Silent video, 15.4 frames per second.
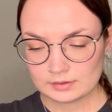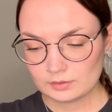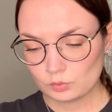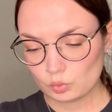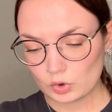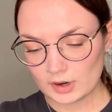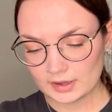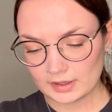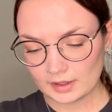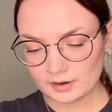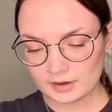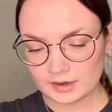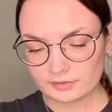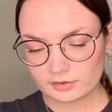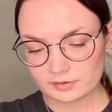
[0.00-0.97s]
Why can
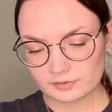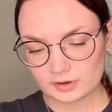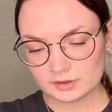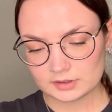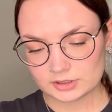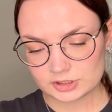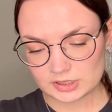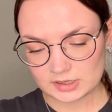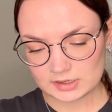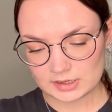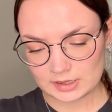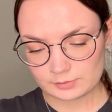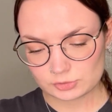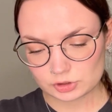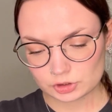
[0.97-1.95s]
I never find the shade
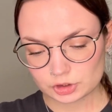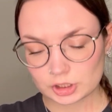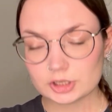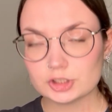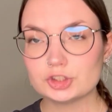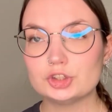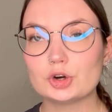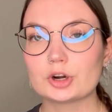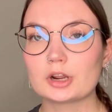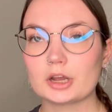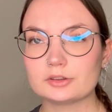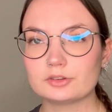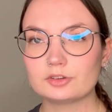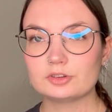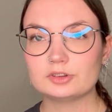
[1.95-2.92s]
names? Trust Your Gut.